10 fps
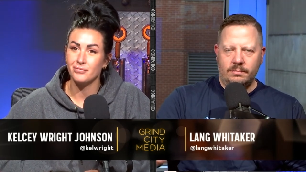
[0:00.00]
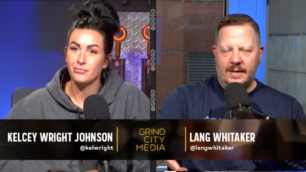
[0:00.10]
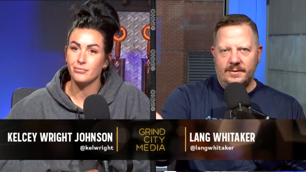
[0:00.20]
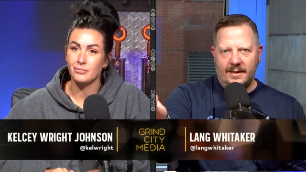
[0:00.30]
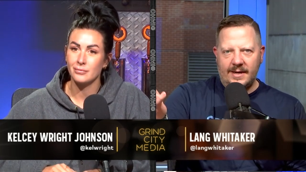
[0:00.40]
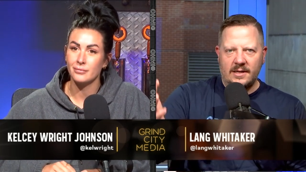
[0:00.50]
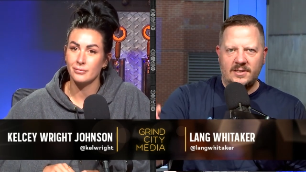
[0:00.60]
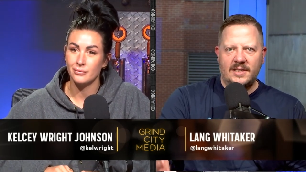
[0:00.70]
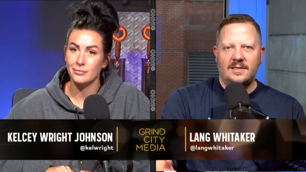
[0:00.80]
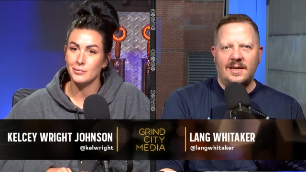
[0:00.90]
Speaker 1: led the league in
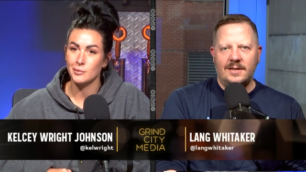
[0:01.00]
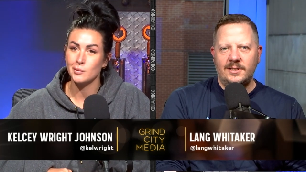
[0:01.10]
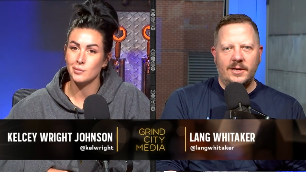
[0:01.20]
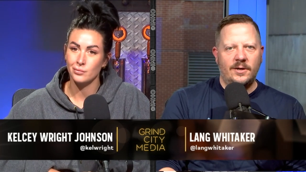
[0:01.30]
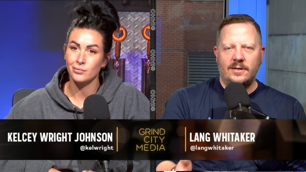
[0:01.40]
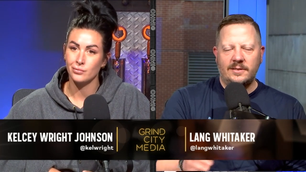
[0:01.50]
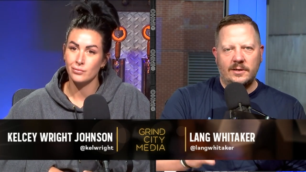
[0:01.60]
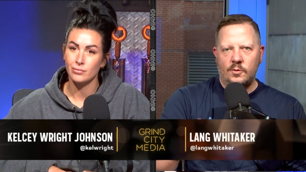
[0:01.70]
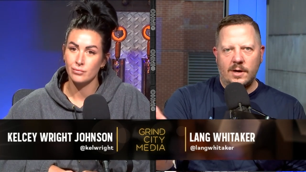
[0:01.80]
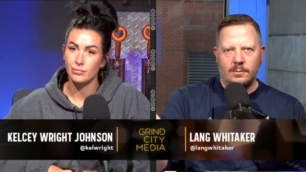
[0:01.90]
assists last year and is an
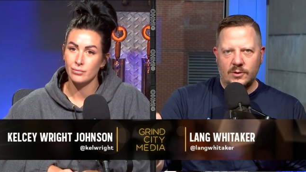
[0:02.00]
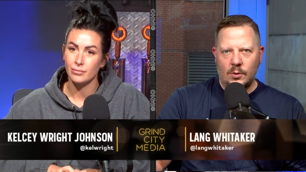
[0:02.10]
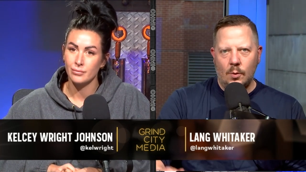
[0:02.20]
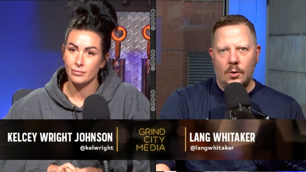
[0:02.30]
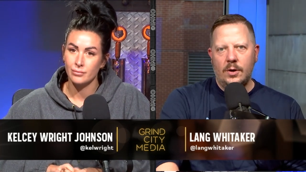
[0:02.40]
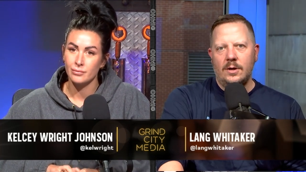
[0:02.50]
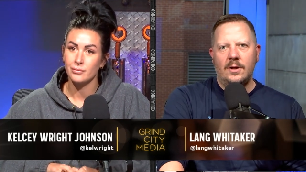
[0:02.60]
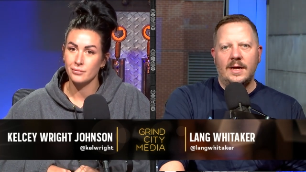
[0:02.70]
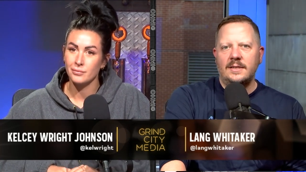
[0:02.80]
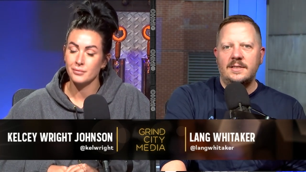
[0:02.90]
incredible scorer and all
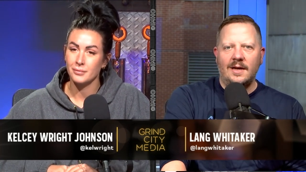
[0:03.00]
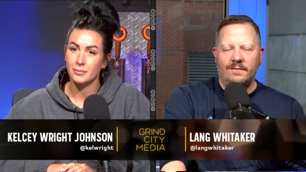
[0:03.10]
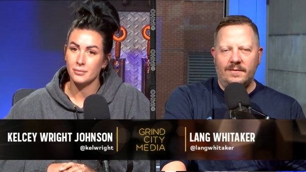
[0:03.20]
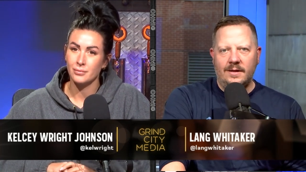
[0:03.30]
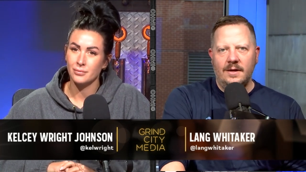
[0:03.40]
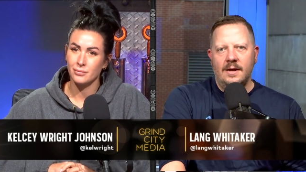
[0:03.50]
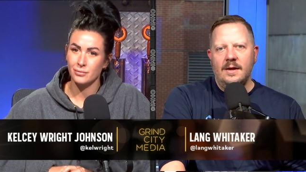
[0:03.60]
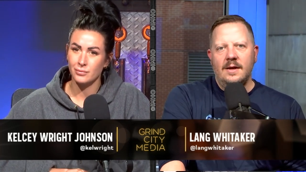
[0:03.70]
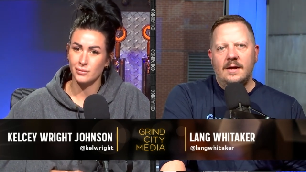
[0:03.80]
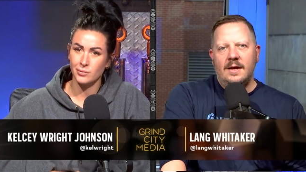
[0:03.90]
that stuff, and
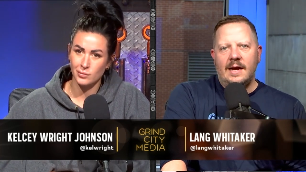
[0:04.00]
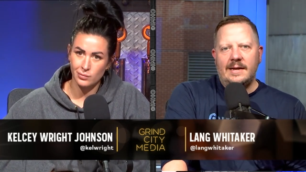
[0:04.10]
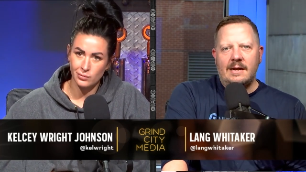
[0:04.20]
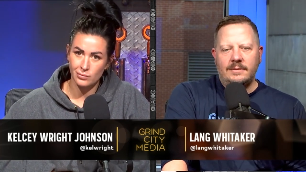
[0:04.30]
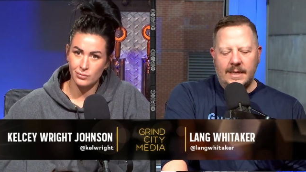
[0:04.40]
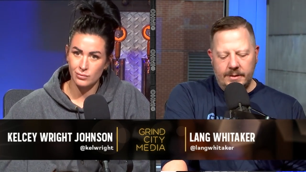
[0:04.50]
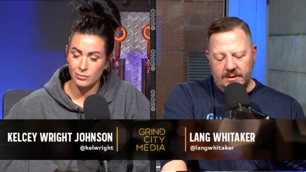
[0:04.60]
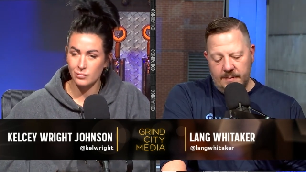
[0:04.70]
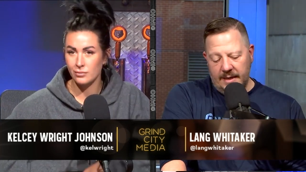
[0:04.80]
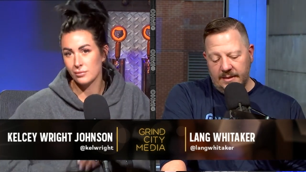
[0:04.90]
and now Tyrese
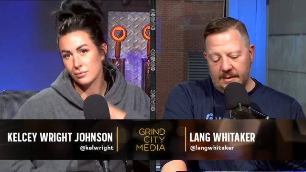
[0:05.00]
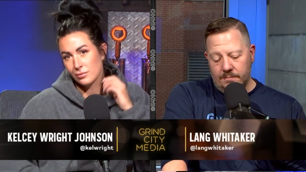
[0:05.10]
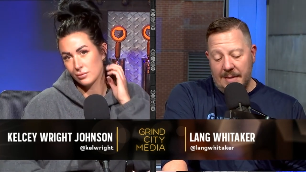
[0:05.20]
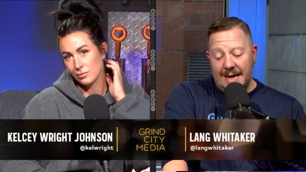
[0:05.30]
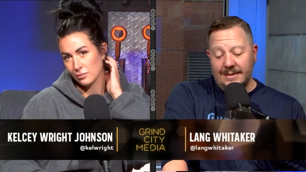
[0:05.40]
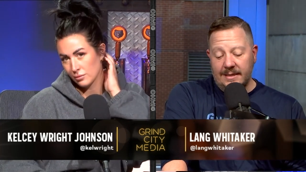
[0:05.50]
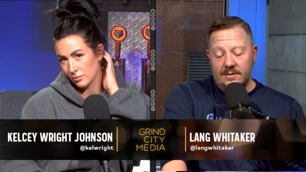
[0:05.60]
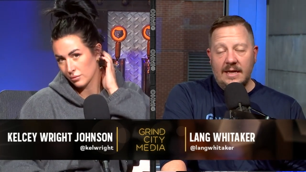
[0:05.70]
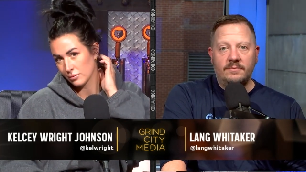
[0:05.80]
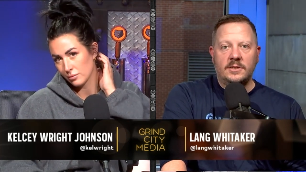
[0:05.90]
Maxey, Maxey is
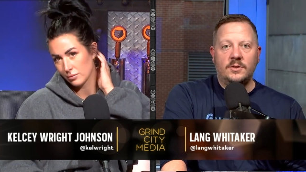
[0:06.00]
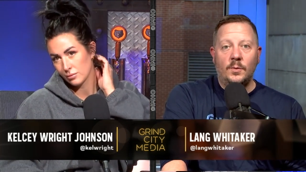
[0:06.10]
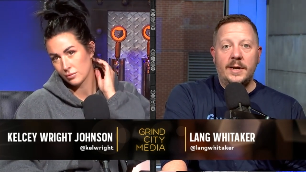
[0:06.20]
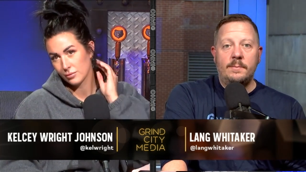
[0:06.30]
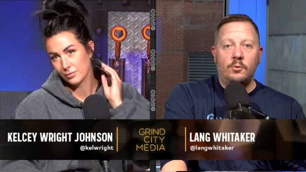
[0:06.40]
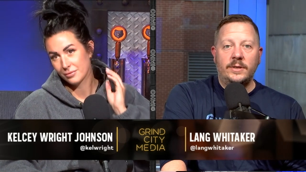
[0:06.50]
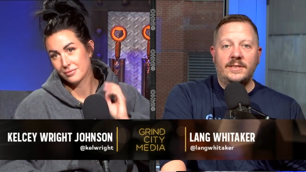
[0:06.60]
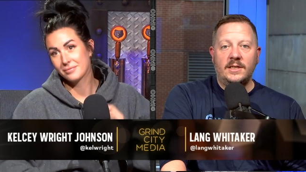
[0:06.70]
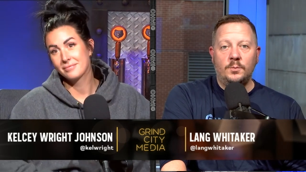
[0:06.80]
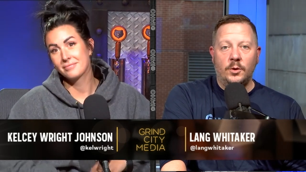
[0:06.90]
averaging
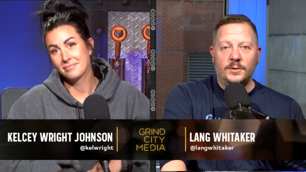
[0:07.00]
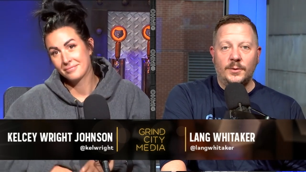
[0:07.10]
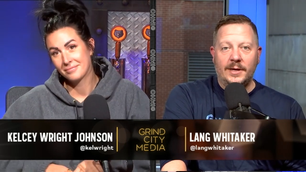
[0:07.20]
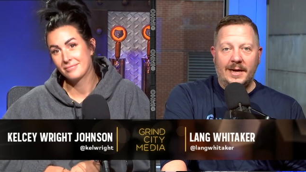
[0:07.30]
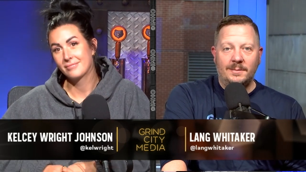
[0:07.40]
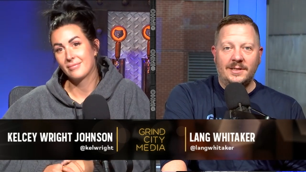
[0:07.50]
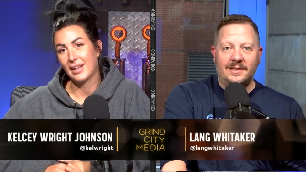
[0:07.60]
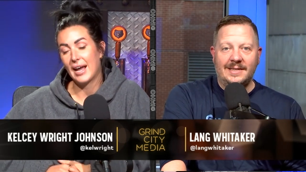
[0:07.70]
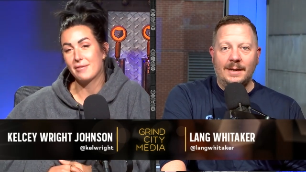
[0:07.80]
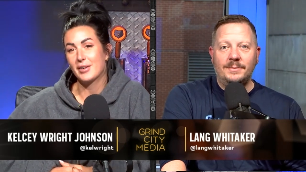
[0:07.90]
28.6 points per game. He's in the After
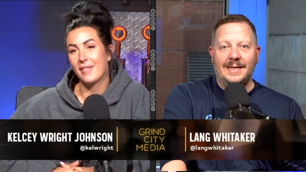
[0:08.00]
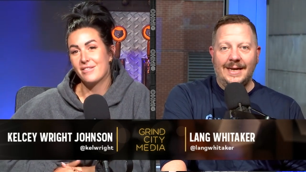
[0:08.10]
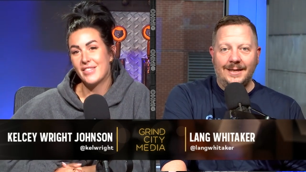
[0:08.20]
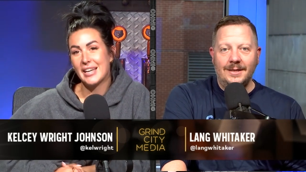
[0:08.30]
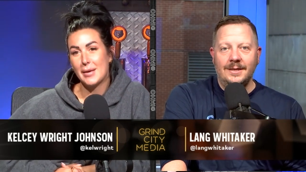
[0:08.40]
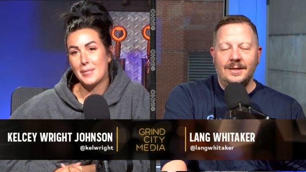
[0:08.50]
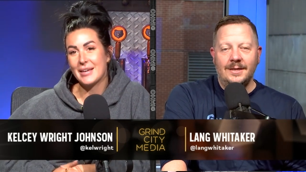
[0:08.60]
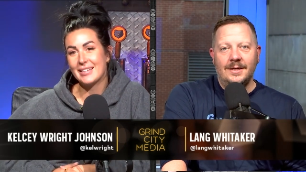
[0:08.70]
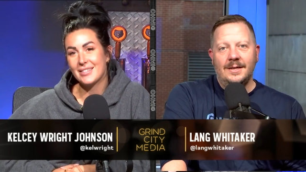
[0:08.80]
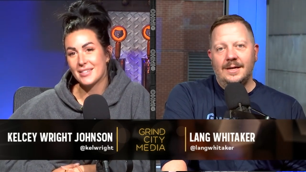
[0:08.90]
top 10. After a fitty
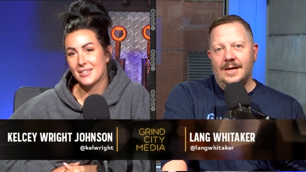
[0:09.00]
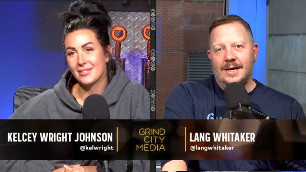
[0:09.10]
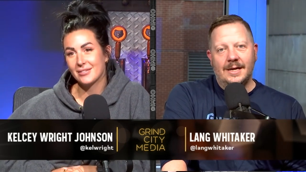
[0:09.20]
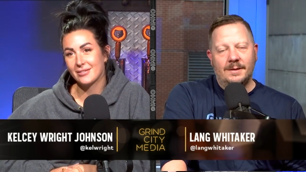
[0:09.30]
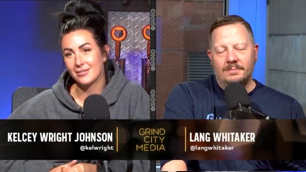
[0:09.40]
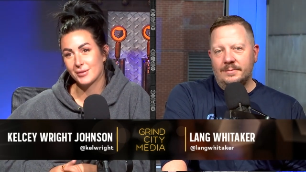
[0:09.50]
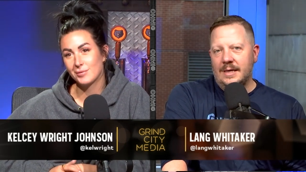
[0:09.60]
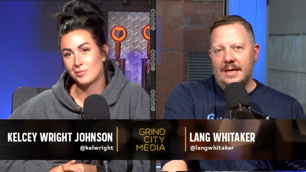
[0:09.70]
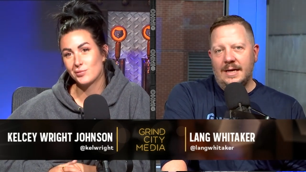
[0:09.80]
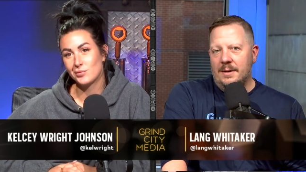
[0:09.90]
piece. Um,
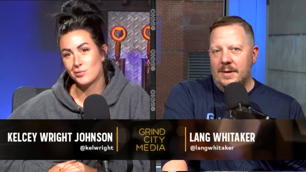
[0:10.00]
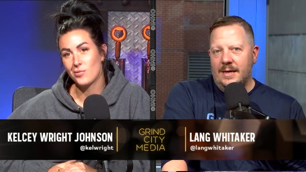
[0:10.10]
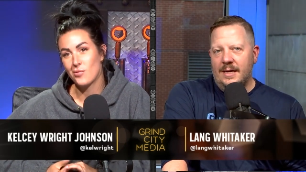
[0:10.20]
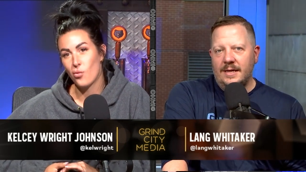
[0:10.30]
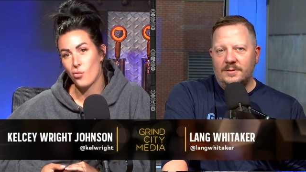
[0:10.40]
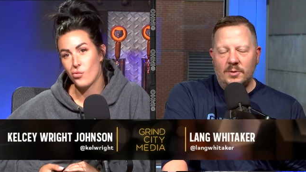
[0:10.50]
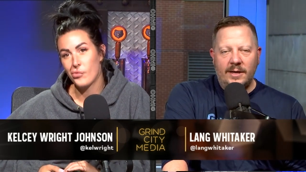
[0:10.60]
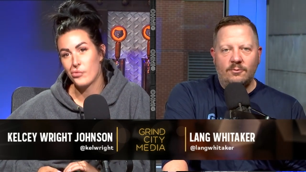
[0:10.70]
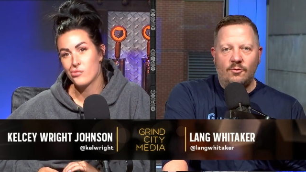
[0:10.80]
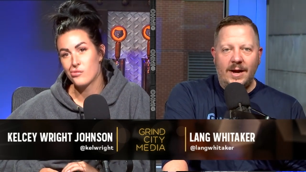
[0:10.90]
I mean, he's
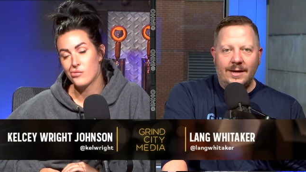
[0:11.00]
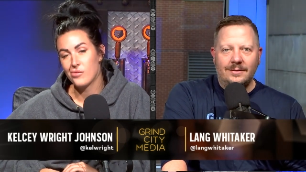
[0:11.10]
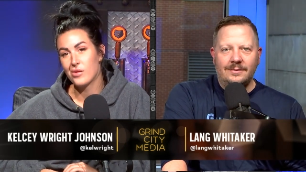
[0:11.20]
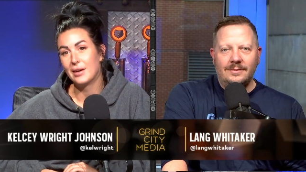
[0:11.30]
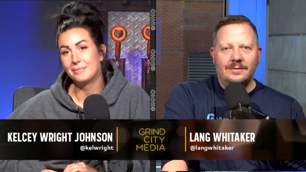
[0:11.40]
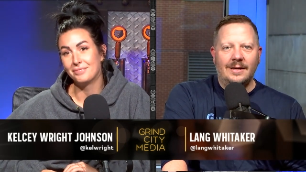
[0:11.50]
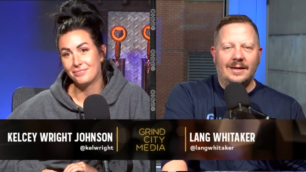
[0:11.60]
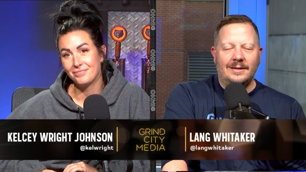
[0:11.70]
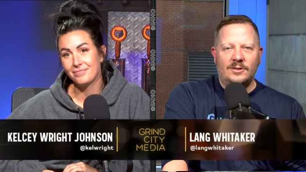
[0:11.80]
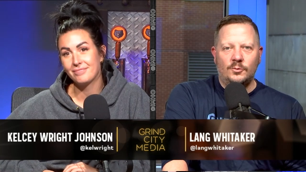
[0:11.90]
playing great. Mm-hmm. Uh,
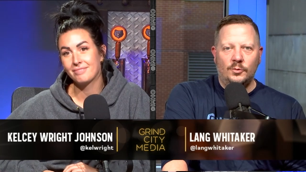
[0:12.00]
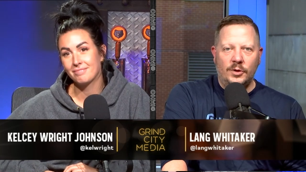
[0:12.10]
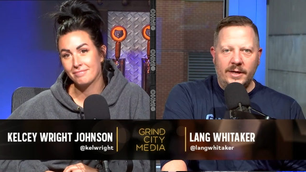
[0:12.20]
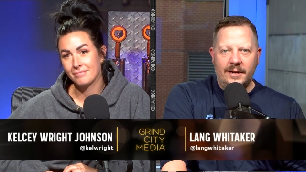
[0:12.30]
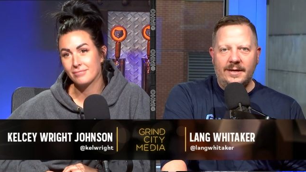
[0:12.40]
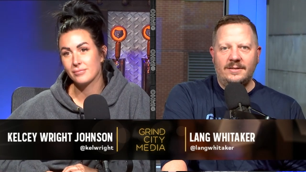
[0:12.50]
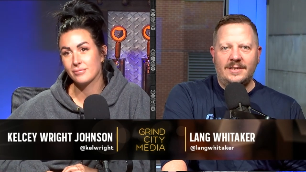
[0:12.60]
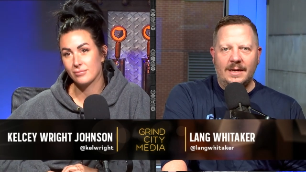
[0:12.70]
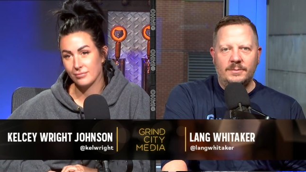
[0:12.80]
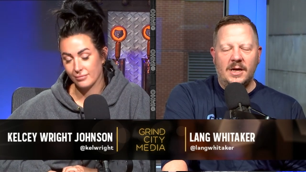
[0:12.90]
he's really
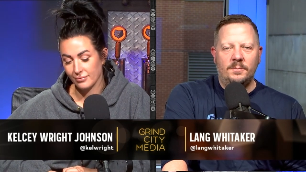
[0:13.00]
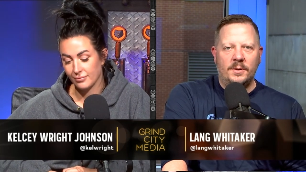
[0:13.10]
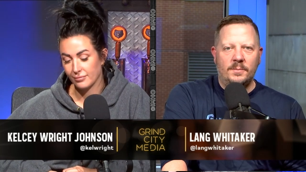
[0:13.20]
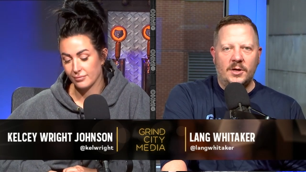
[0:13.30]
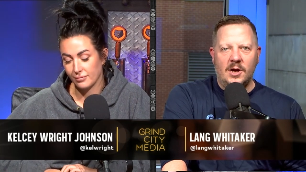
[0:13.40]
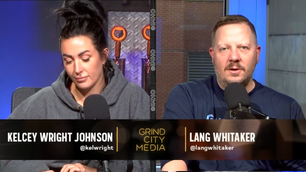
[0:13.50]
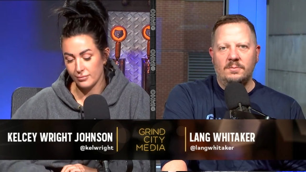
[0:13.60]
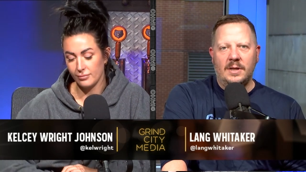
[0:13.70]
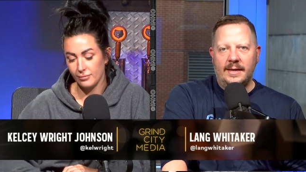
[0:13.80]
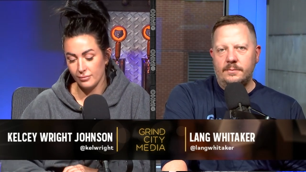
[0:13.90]
stepped up and become
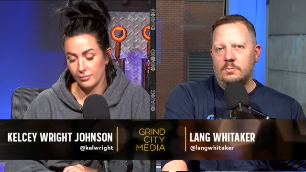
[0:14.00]
like